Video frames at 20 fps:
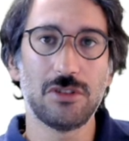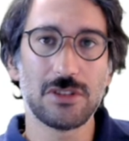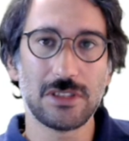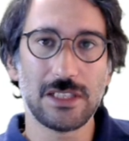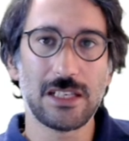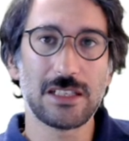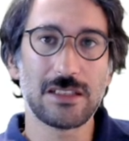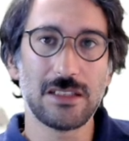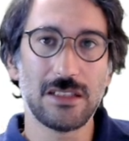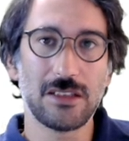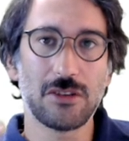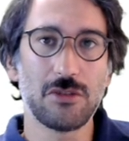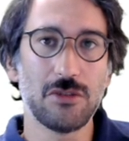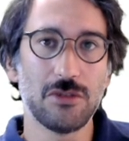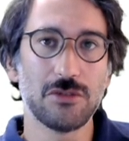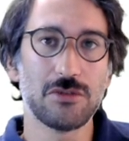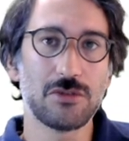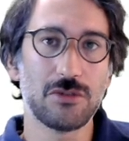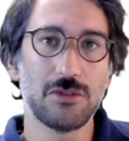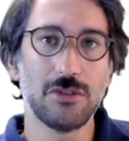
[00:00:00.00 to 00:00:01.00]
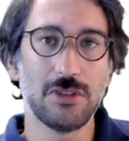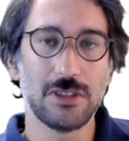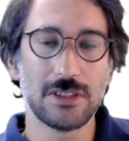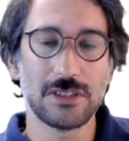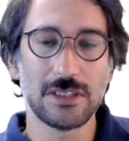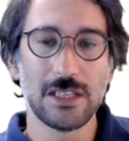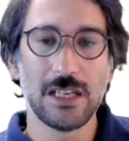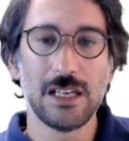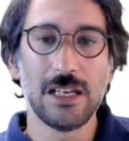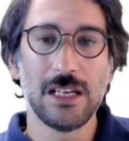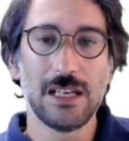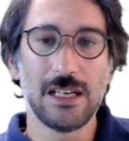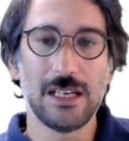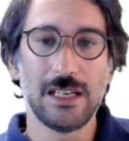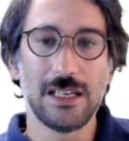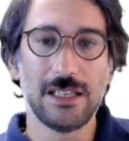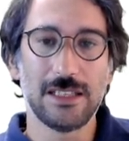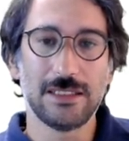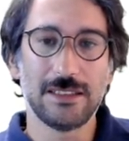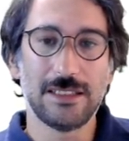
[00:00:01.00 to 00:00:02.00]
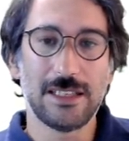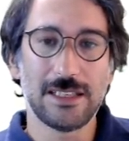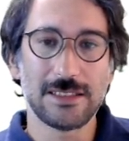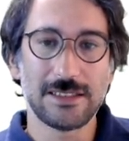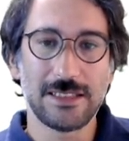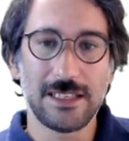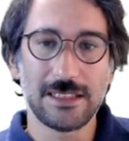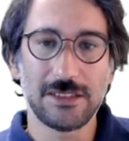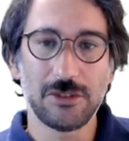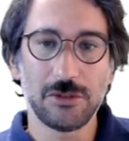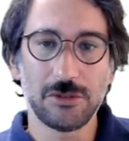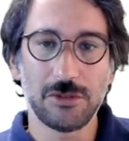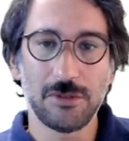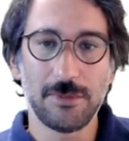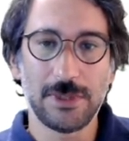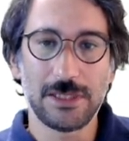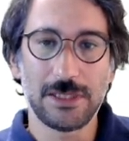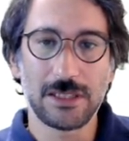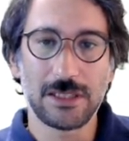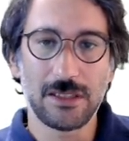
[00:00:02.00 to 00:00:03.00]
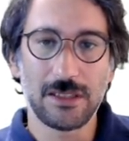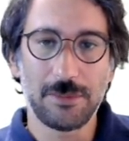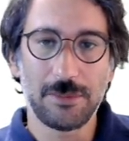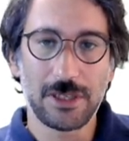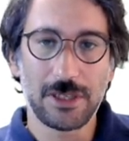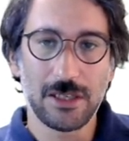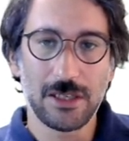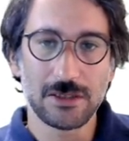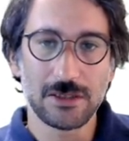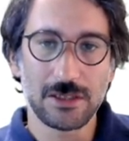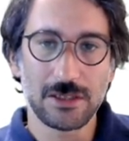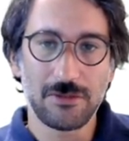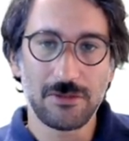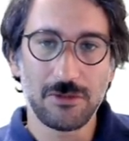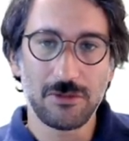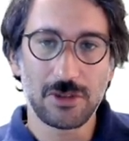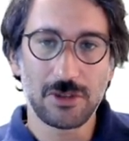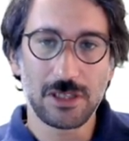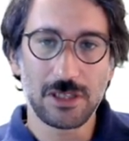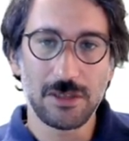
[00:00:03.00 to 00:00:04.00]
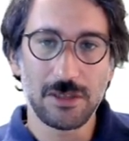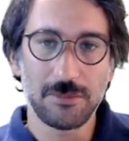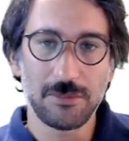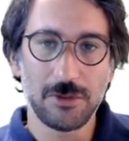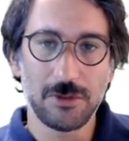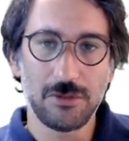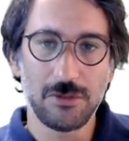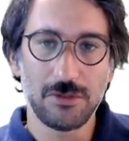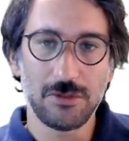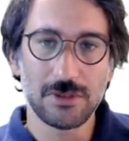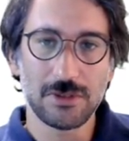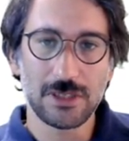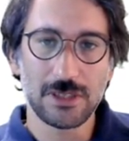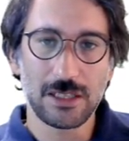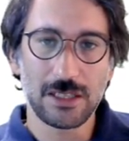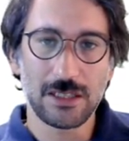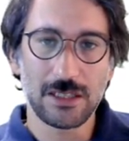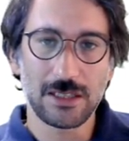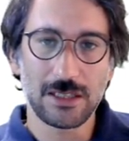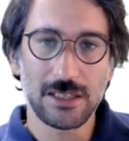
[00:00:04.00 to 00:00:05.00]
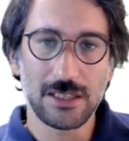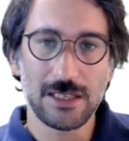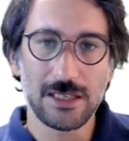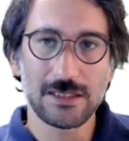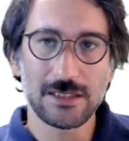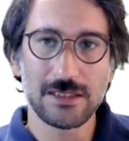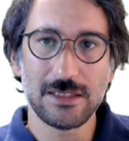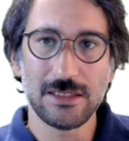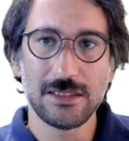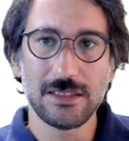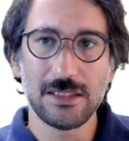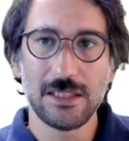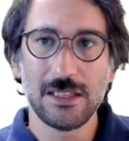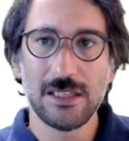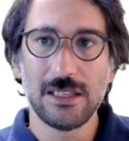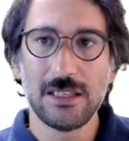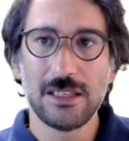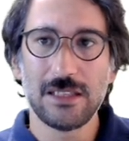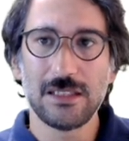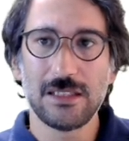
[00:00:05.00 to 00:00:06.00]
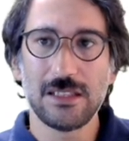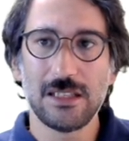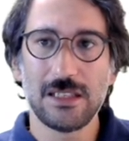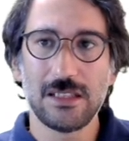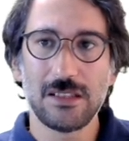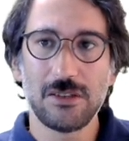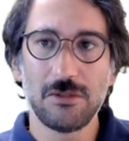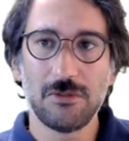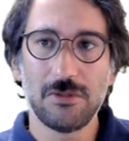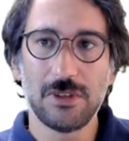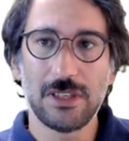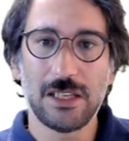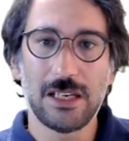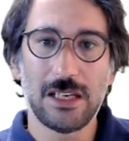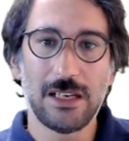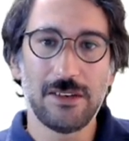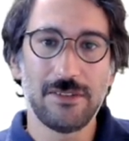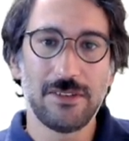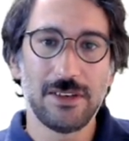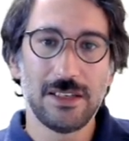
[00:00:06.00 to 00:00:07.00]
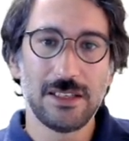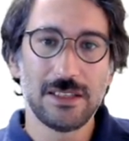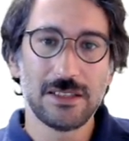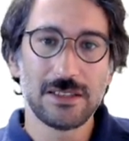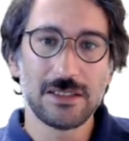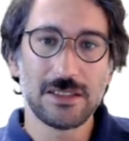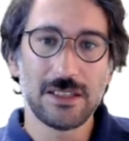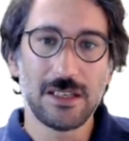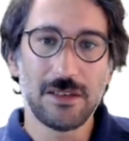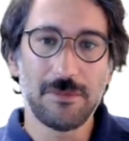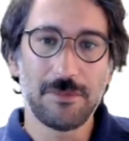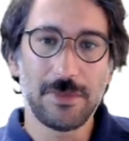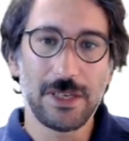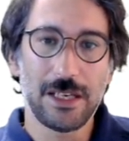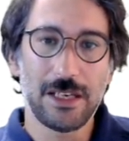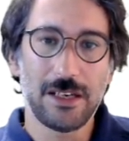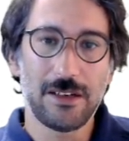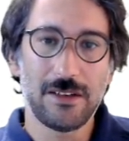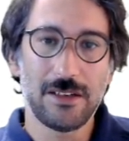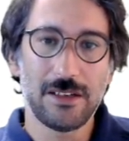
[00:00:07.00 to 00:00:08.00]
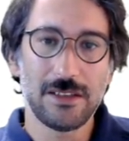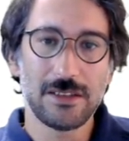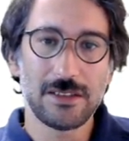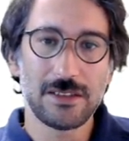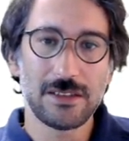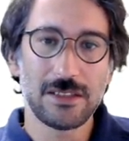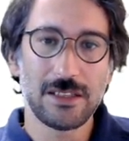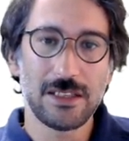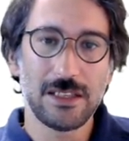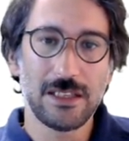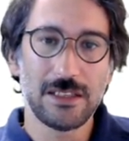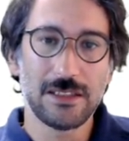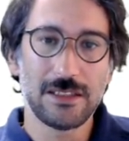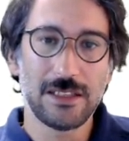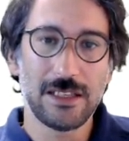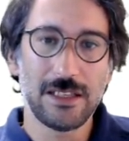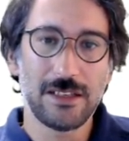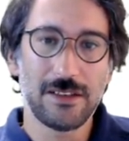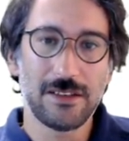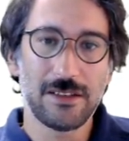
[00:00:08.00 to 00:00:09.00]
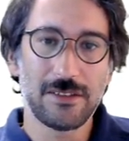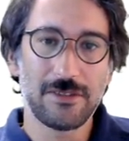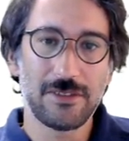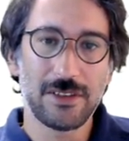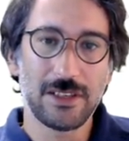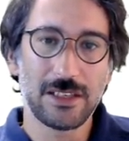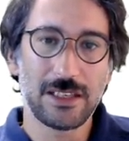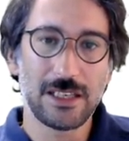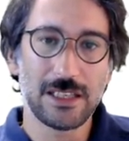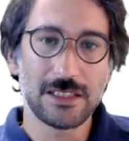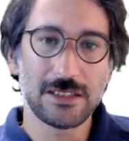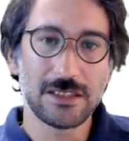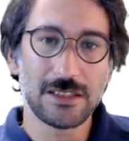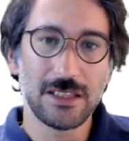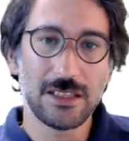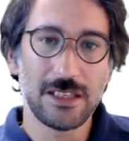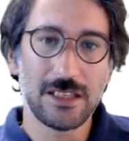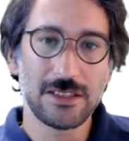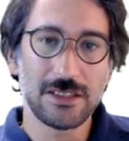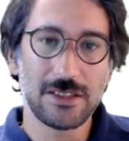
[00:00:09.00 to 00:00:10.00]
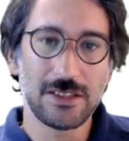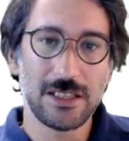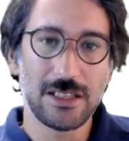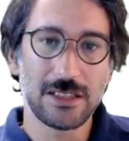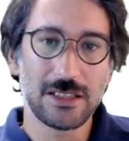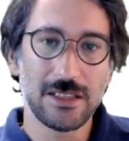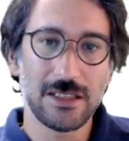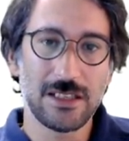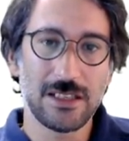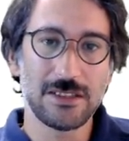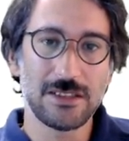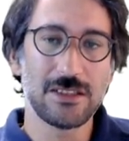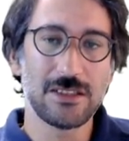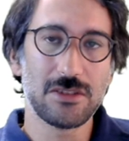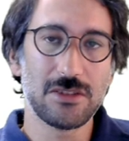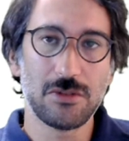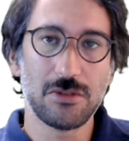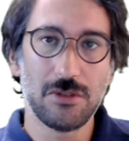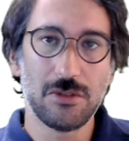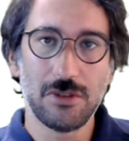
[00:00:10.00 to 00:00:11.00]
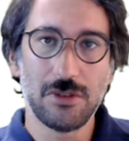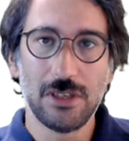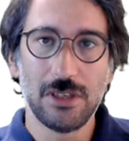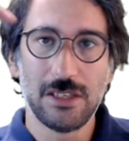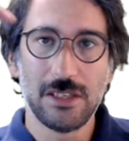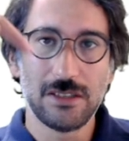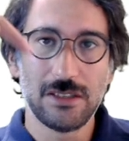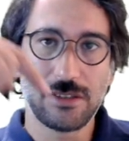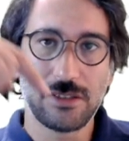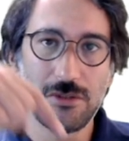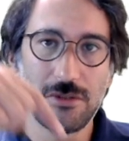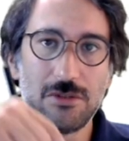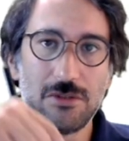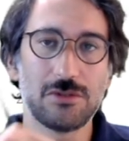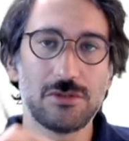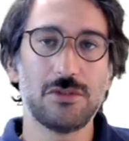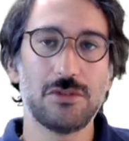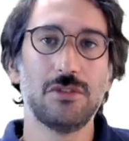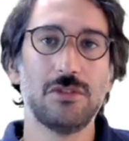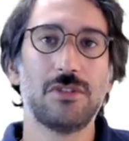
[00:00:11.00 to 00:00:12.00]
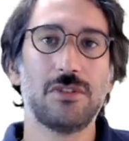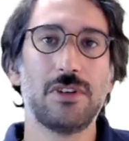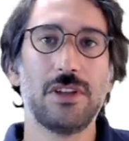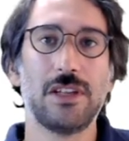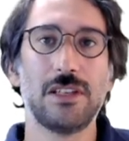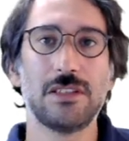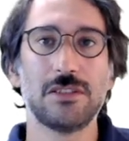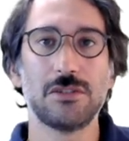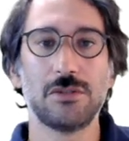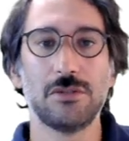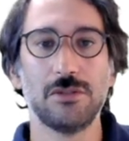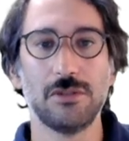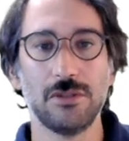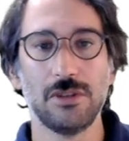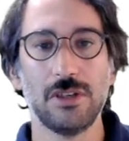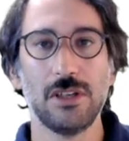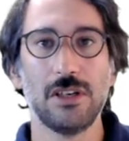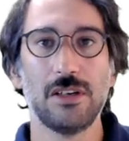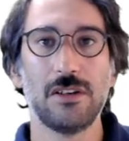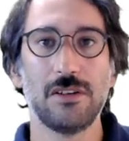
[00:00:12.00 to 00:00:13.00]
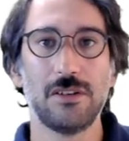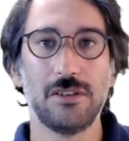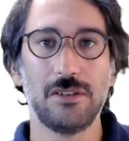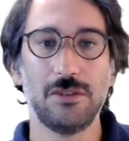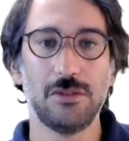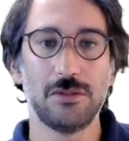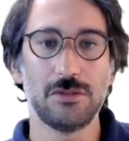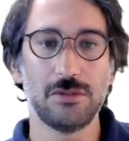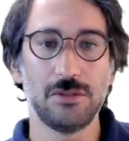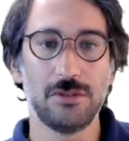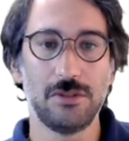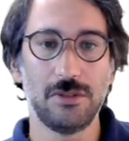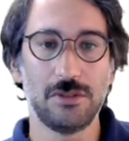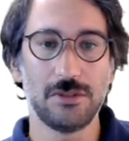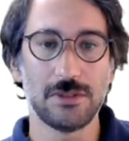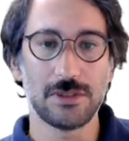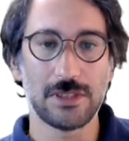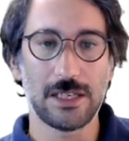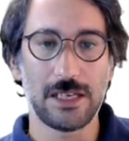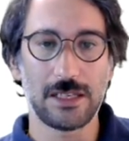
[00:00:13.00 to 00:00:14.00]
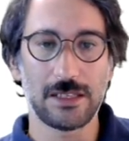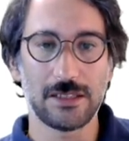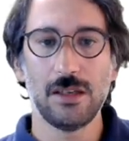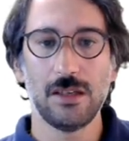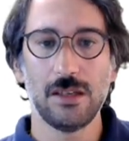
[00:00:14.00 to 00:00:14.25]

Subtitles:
actually the controllers does that automatically, because if you keep the duty cycle constant, then you will have some errors, and the error will get larger and larger, so the controller needs to reduce the duty cycle.